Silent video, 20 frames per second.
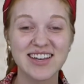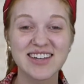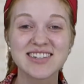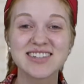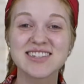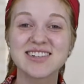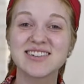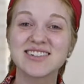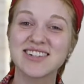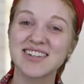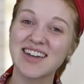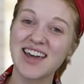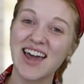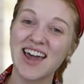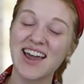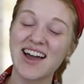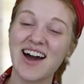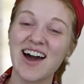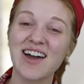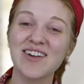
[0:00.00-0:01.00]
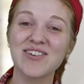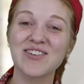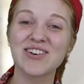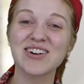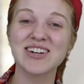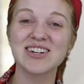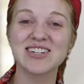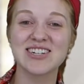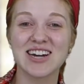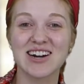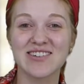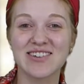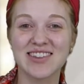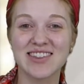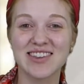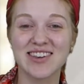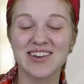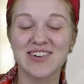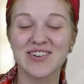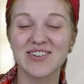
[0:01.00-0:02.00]
So today, I'm going to share with
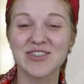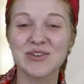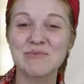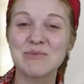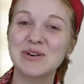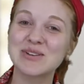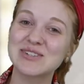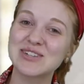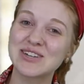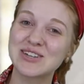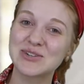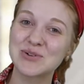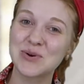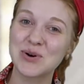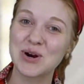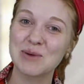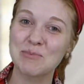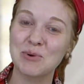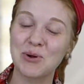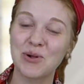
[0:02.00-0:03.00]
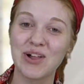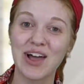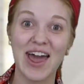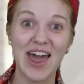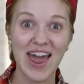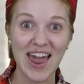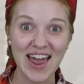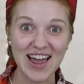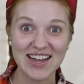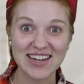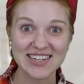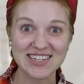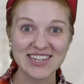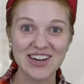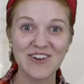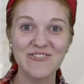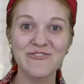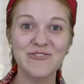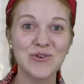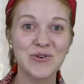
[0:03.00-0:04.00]
you the most adorable and
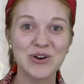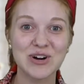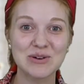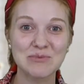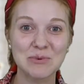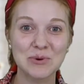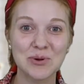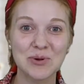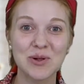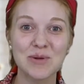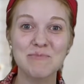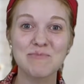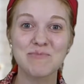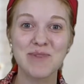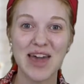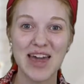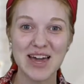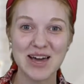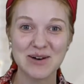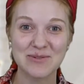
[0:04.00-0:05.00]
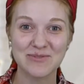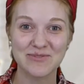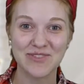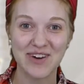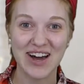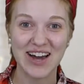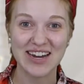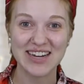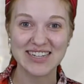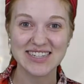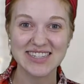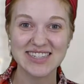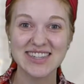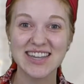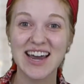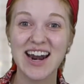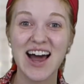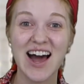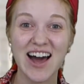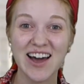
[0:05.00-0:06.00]
affordable makeup finds
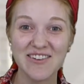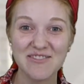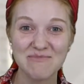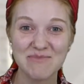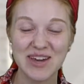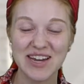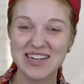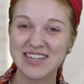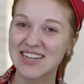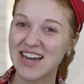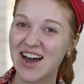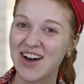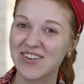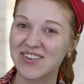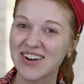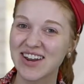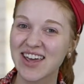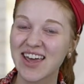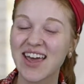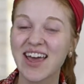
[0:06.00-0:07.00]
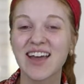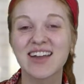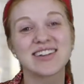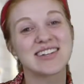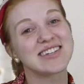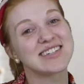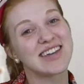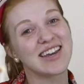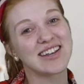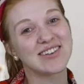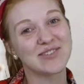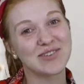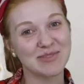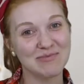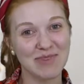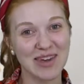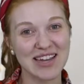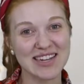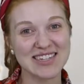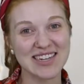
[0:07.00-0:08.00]
that I've picked out to take with
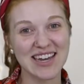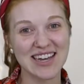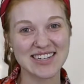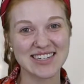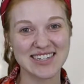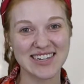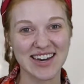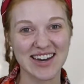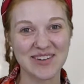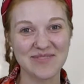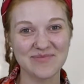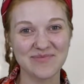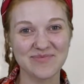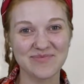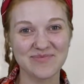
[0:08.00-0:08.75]
me to India.